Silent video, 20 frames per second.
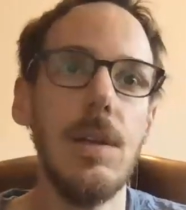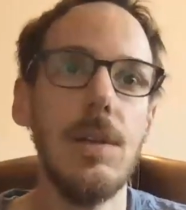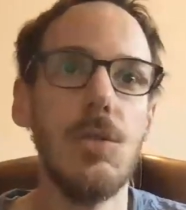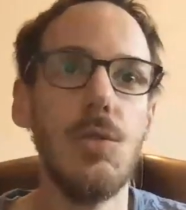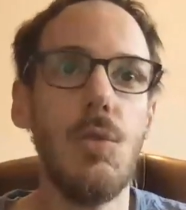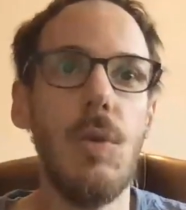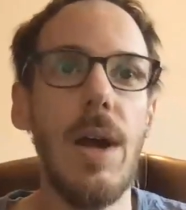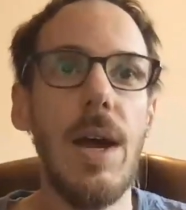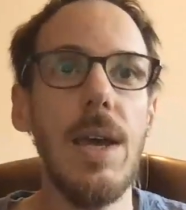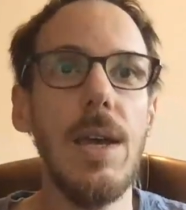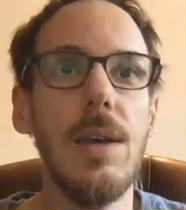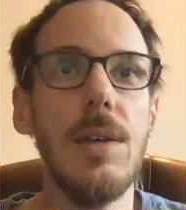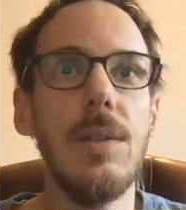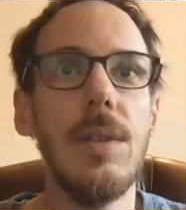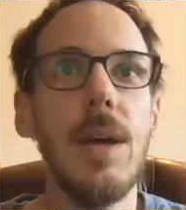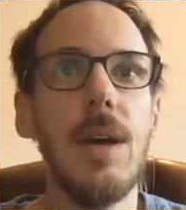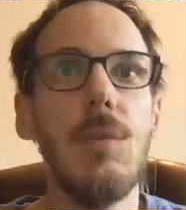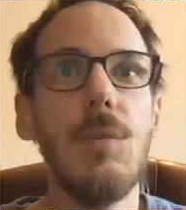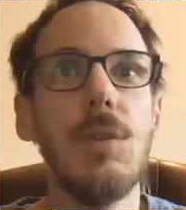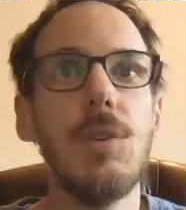dry, and
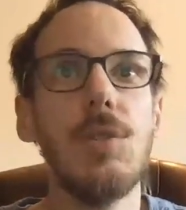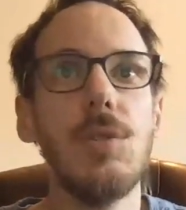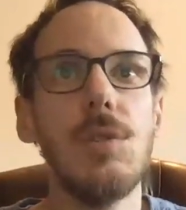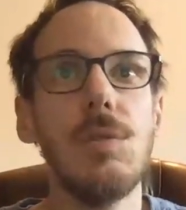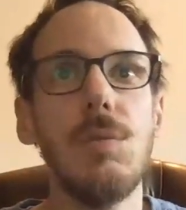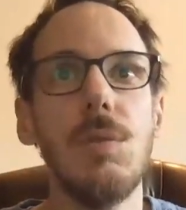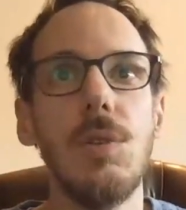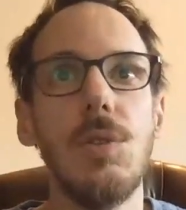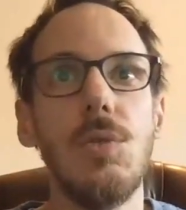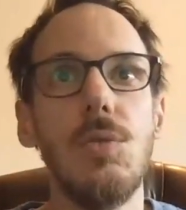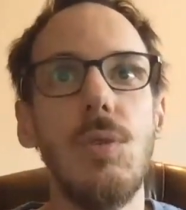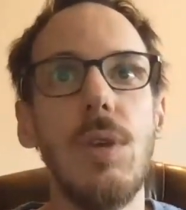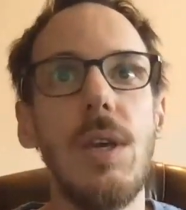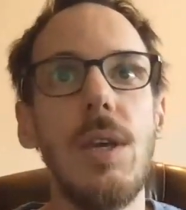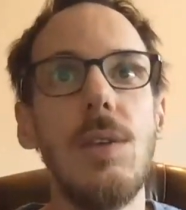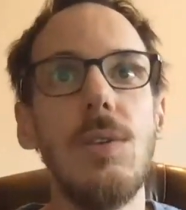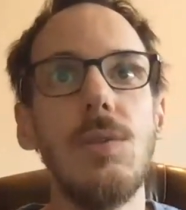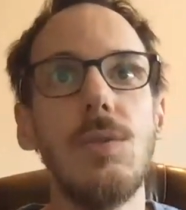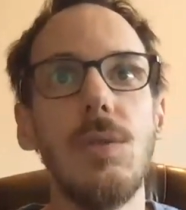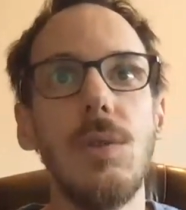now we just want to
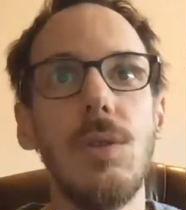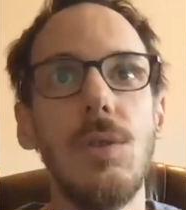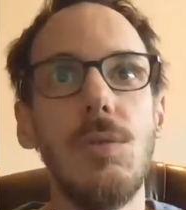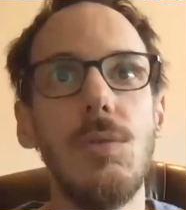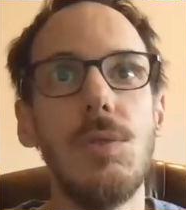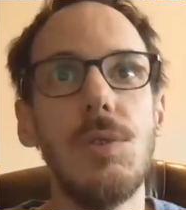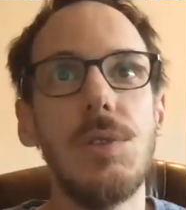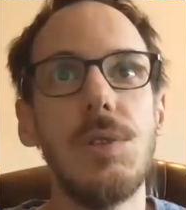introduce